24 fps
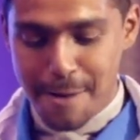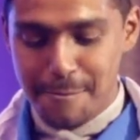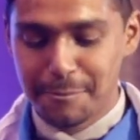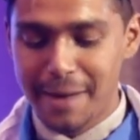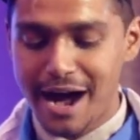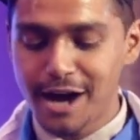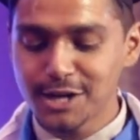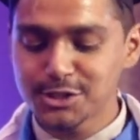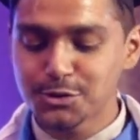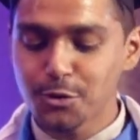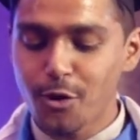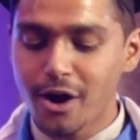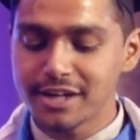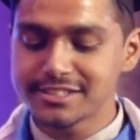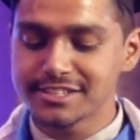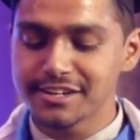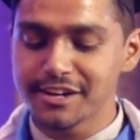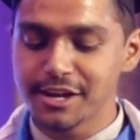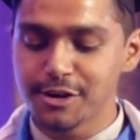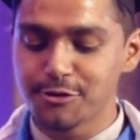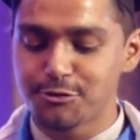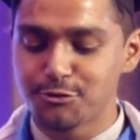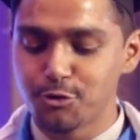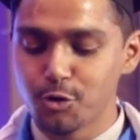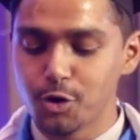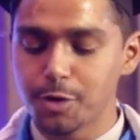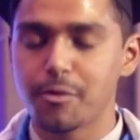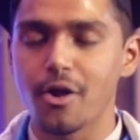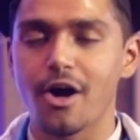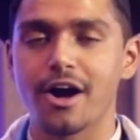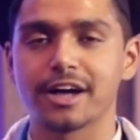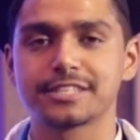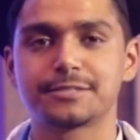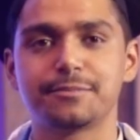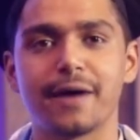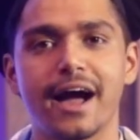mouth-watering food
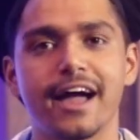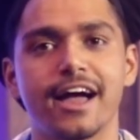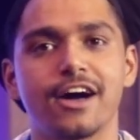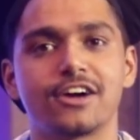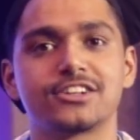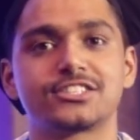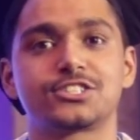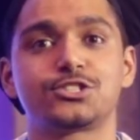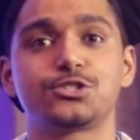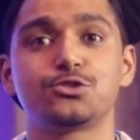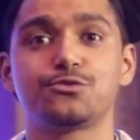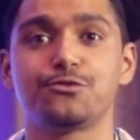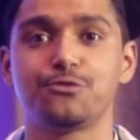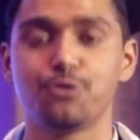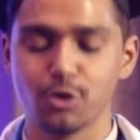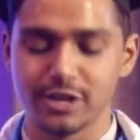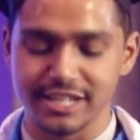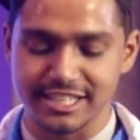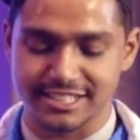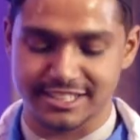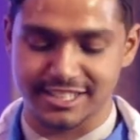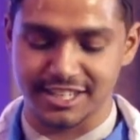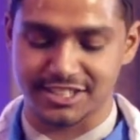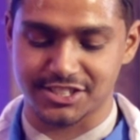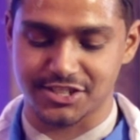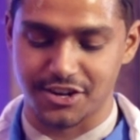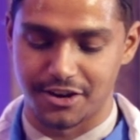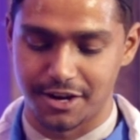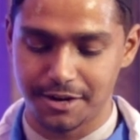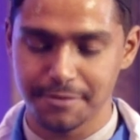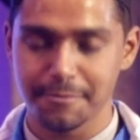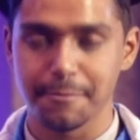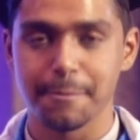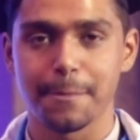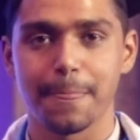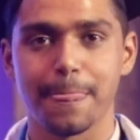blogs by our foodie
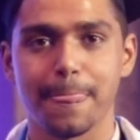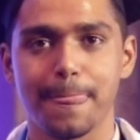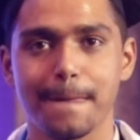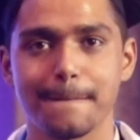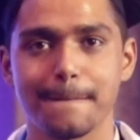sister,